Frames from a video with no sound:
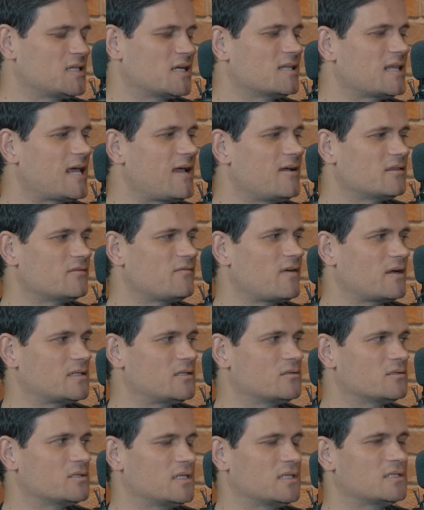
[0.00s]
declaring the
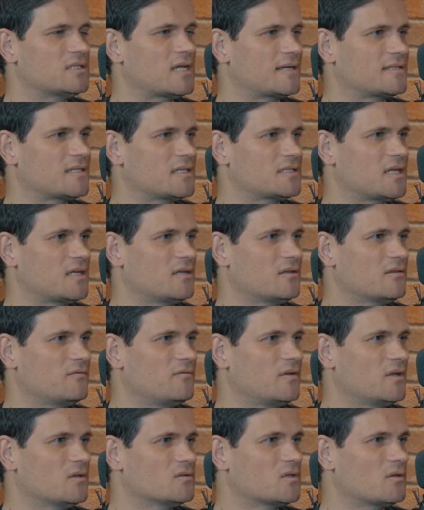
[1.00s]
fact it doesn't need to access any of the
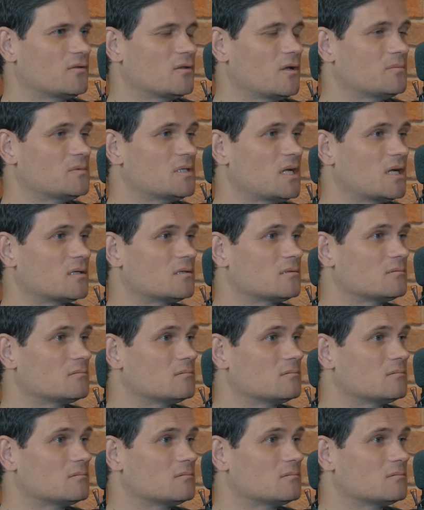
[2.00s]
fields on the object.